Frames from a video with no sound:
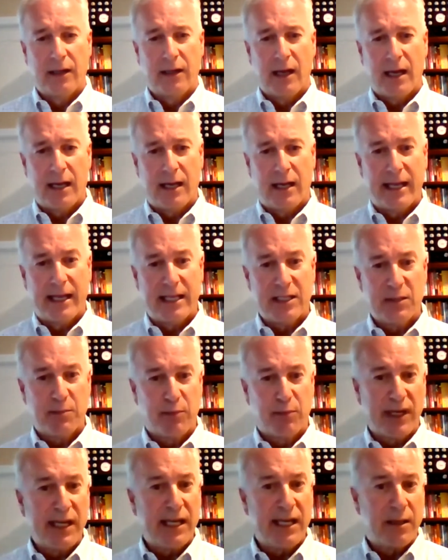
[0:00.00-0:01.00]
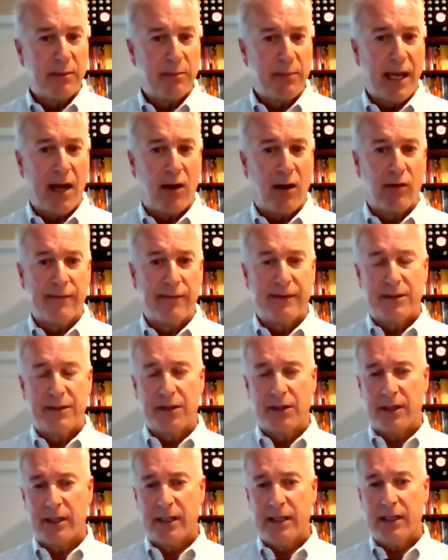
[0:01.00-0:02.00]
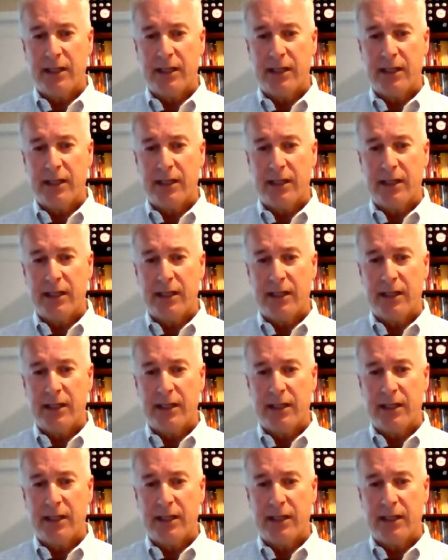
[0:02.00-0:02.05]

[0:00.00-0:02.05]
A springing power of attorney,